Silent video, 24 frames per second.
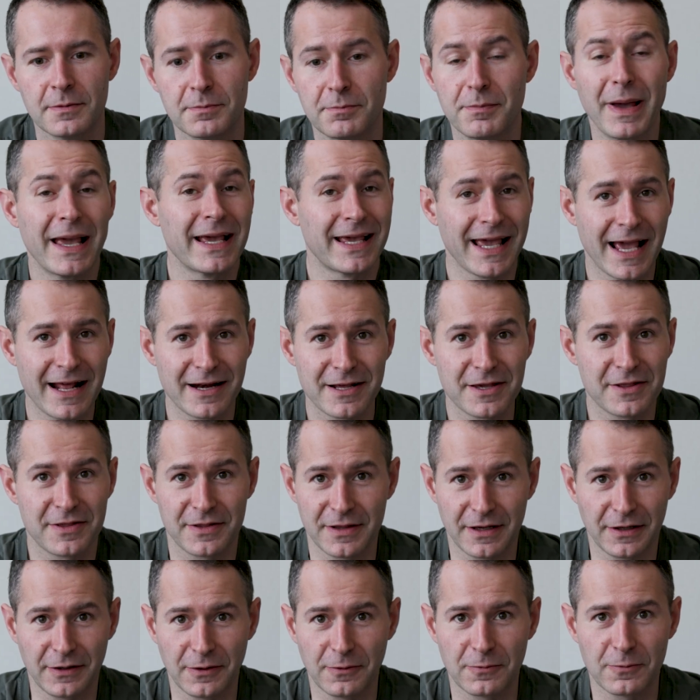make
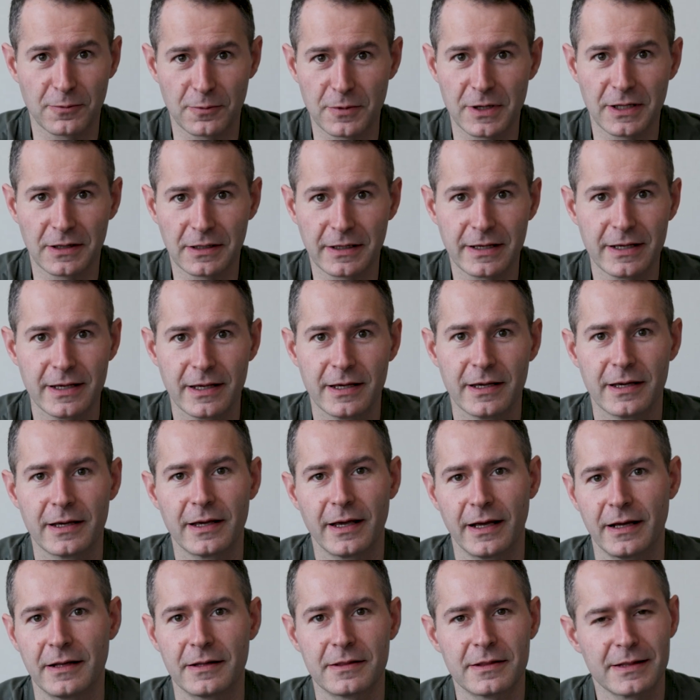anything really.
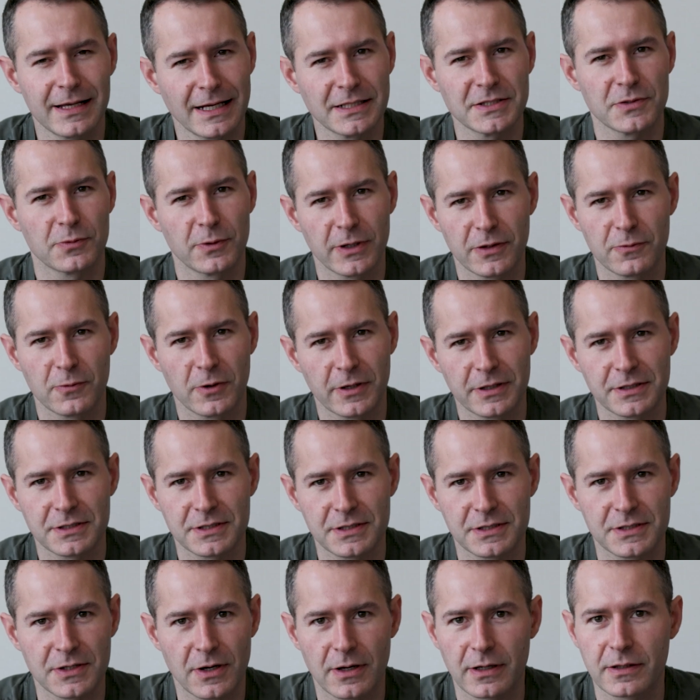And that's what I wanted
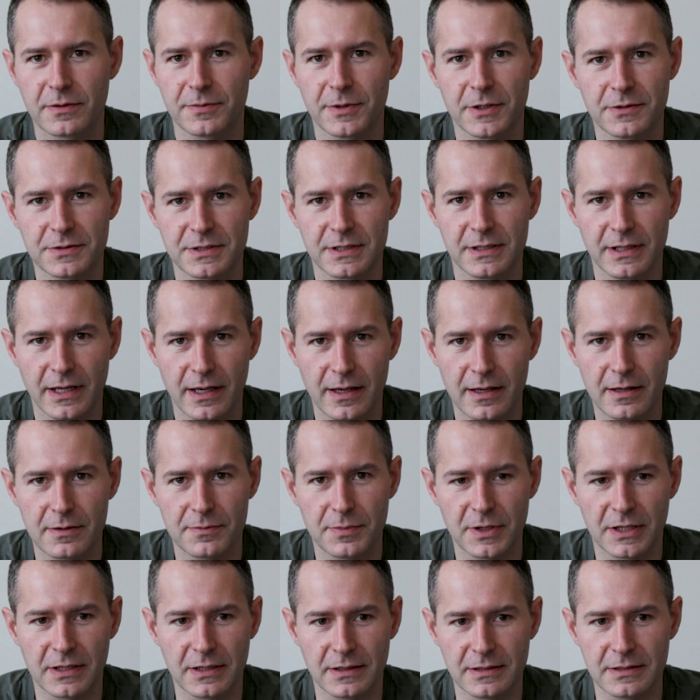to talk about today
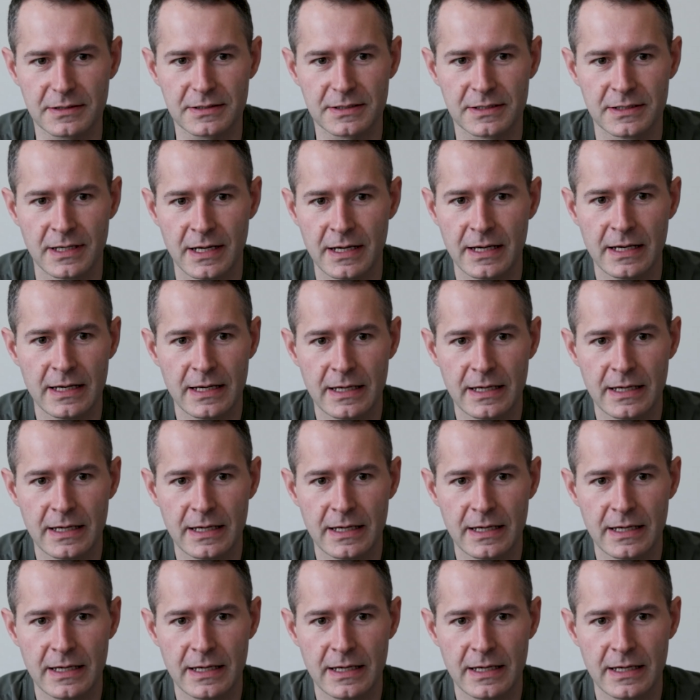because